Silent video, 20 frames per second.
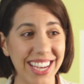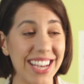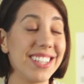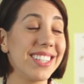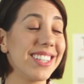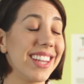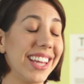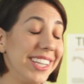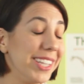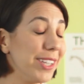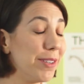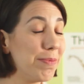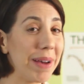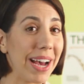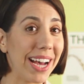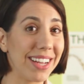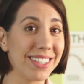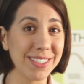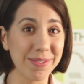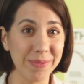yes, thank you,
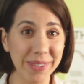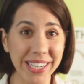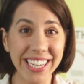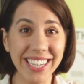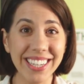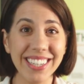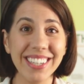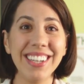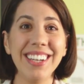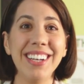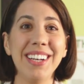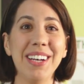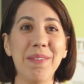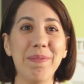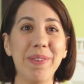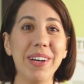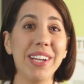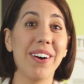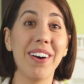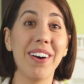past me, but